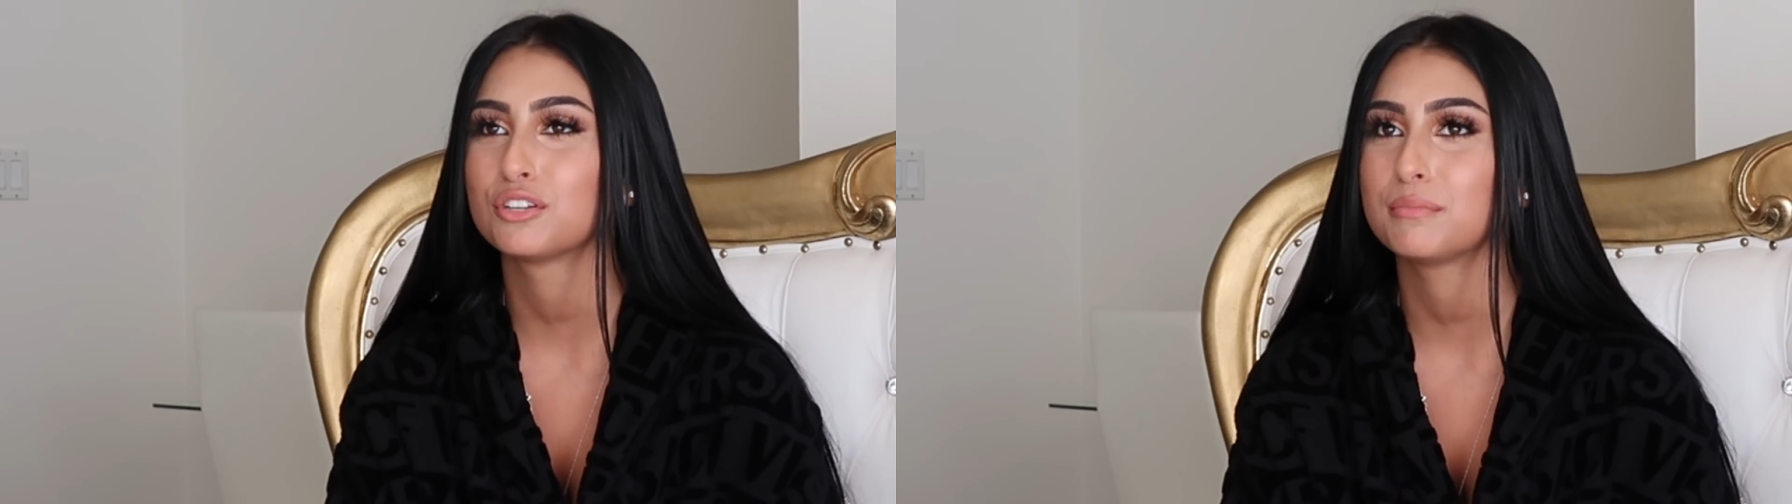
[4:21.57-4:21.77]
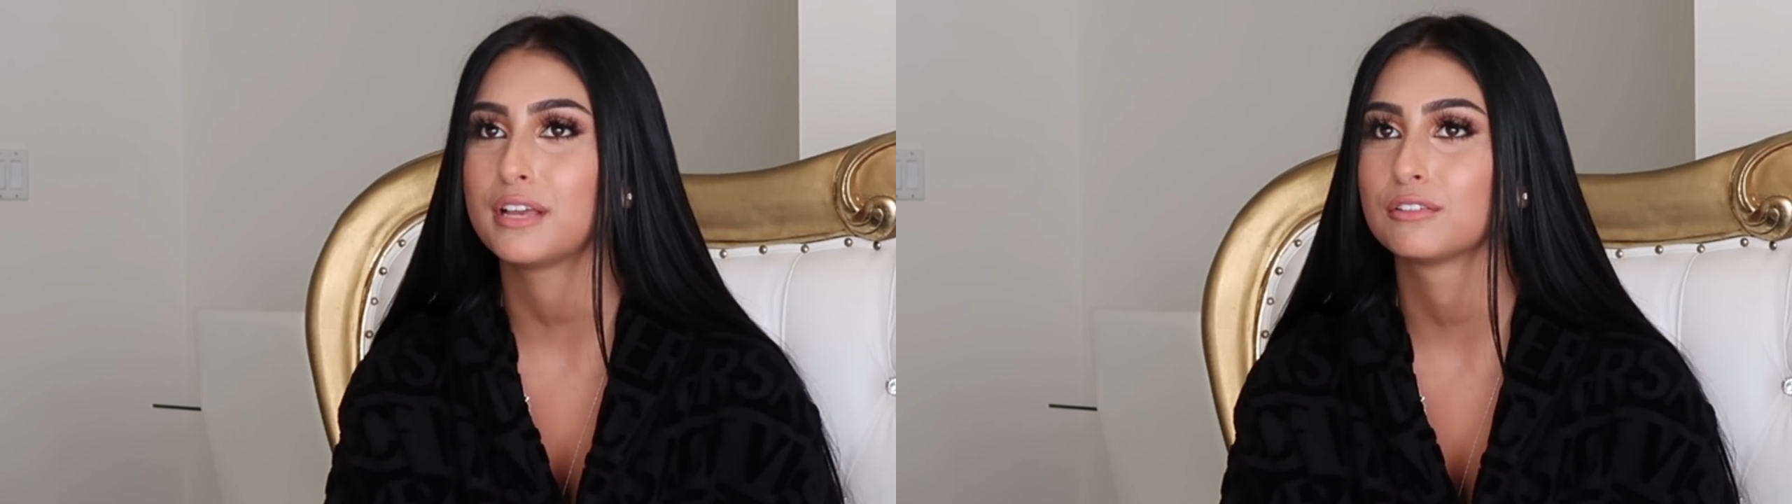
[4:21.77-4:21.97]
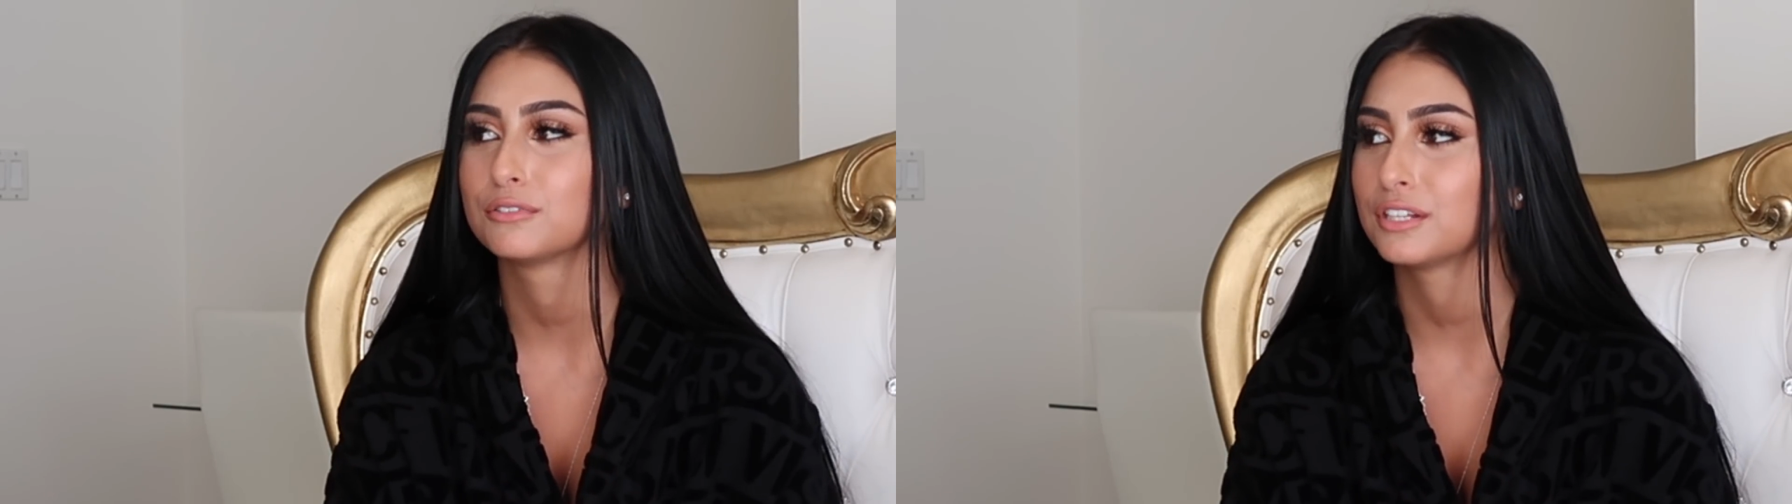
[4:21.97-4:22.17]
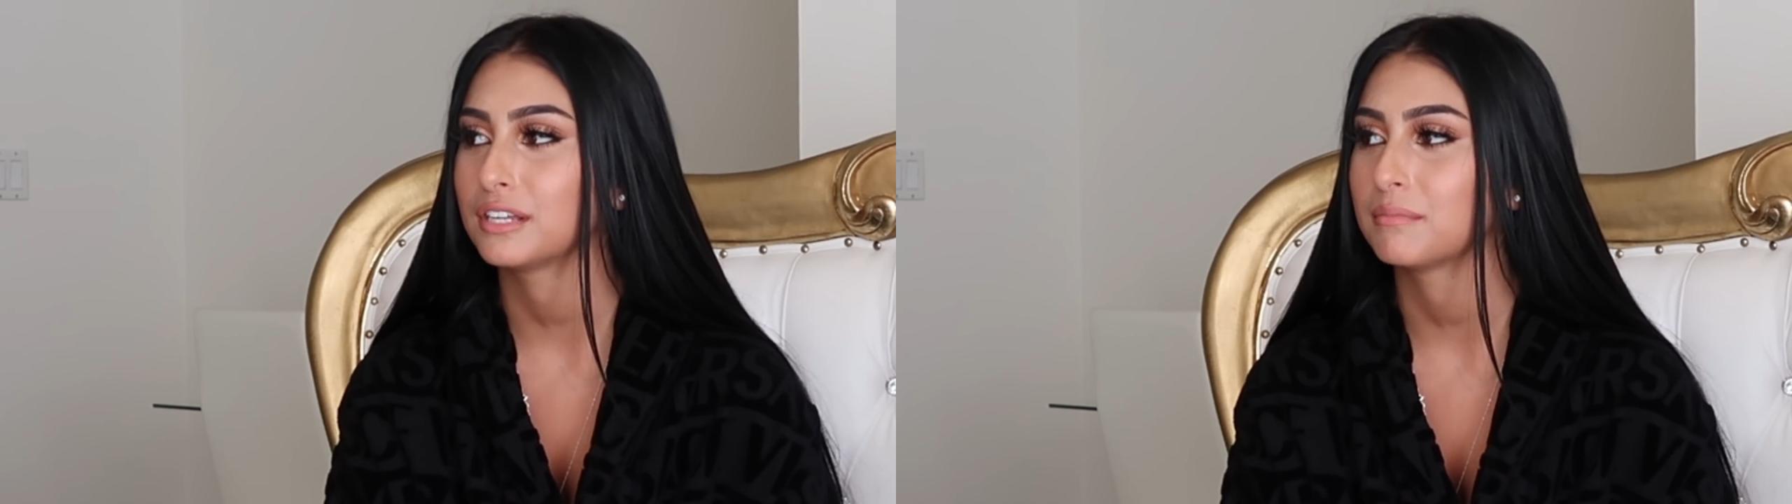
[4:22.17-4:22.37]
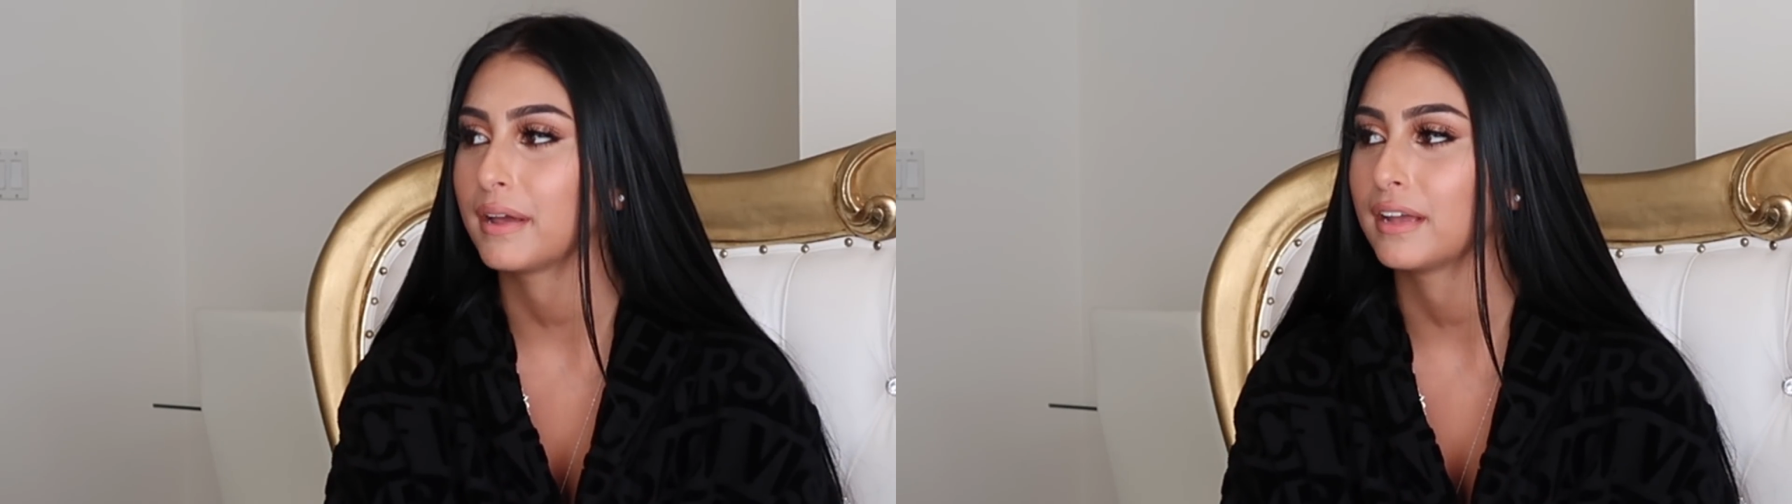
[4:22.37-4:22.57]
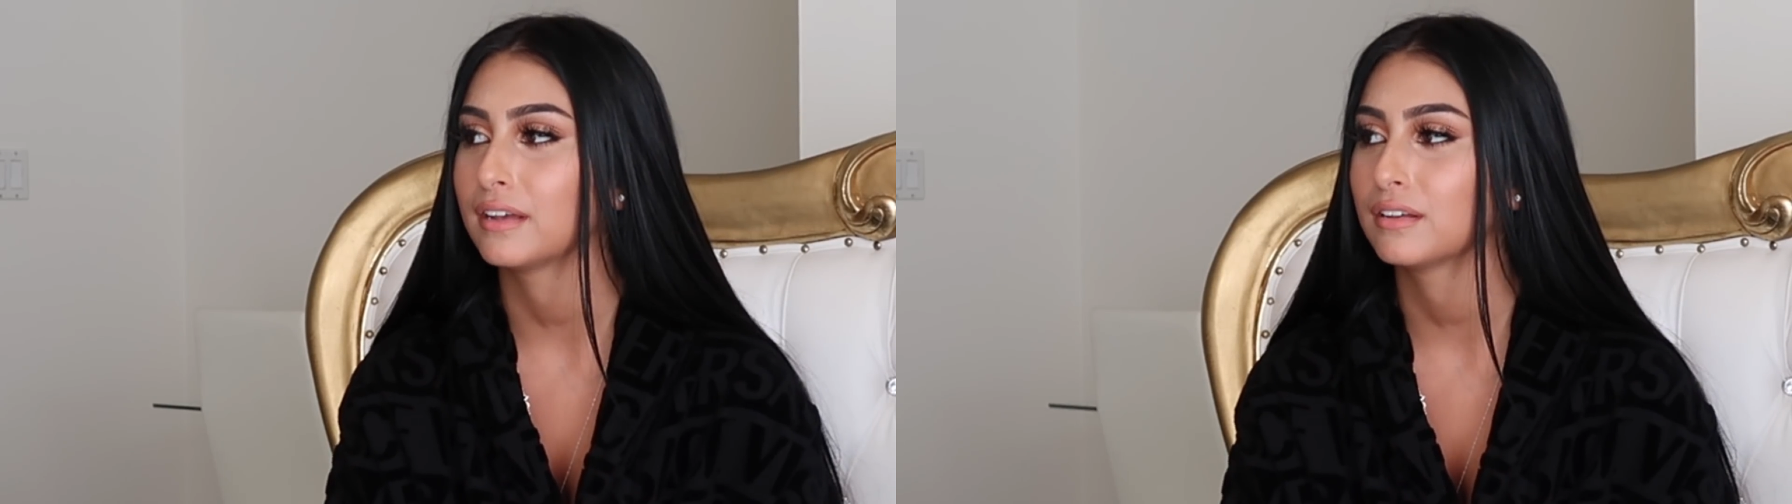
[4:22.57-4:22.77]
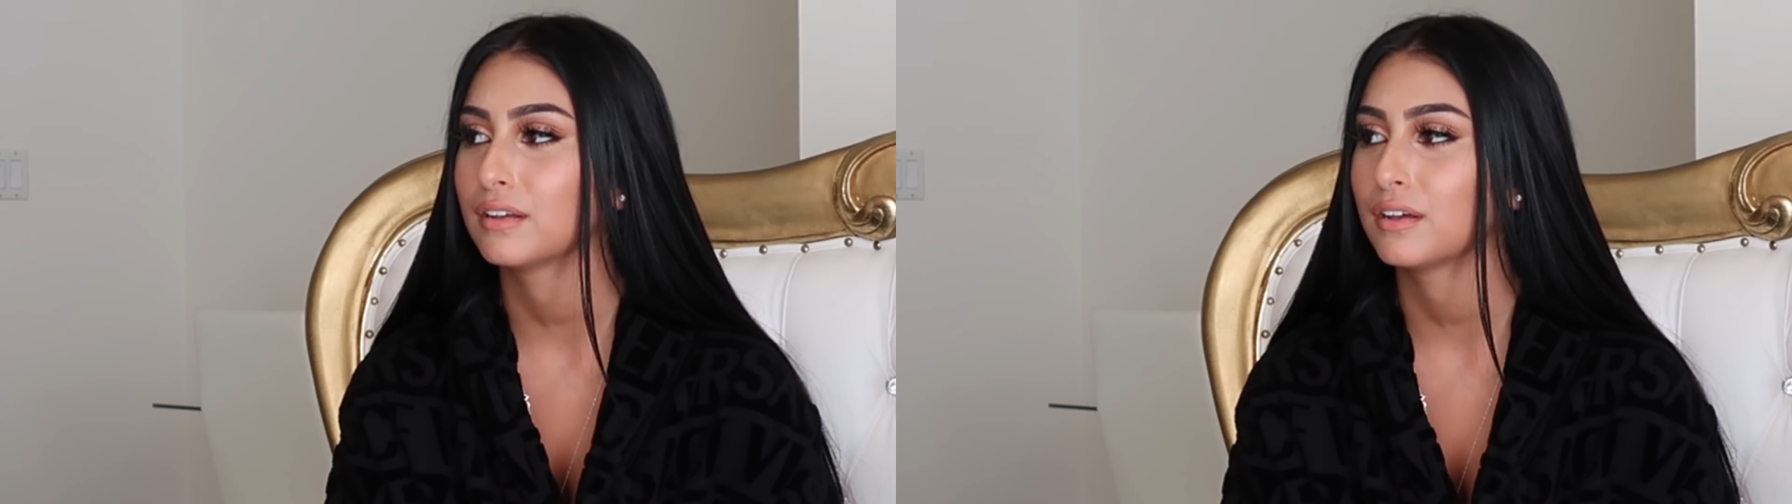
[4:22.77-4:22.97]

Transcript: wouldn't be included in my